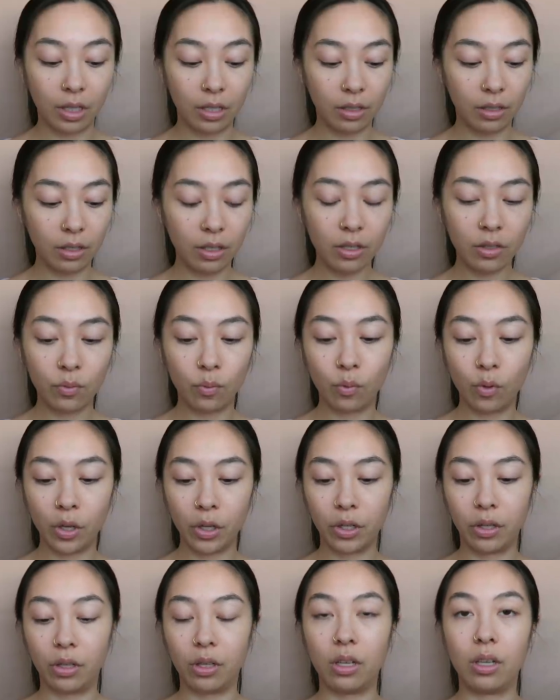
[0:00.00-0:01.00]
This is
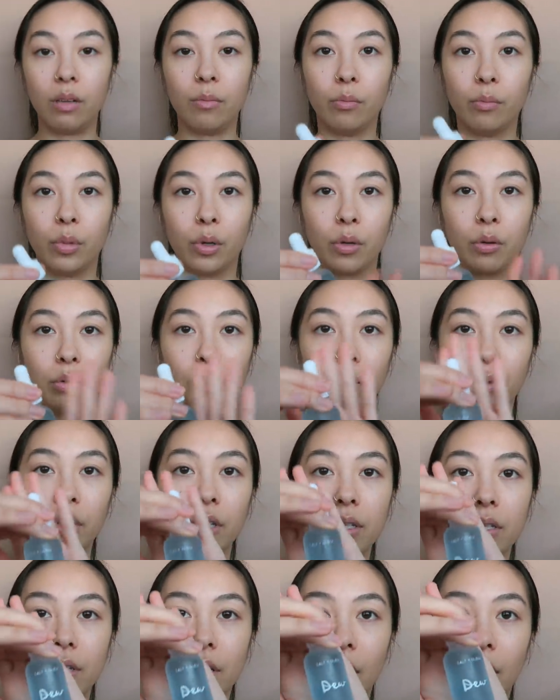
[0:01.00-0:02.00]
what the bottle
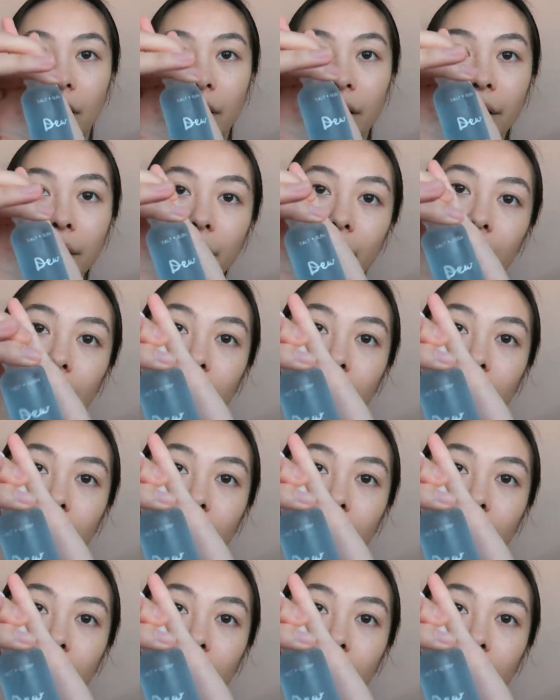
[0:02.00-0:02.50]
looks like.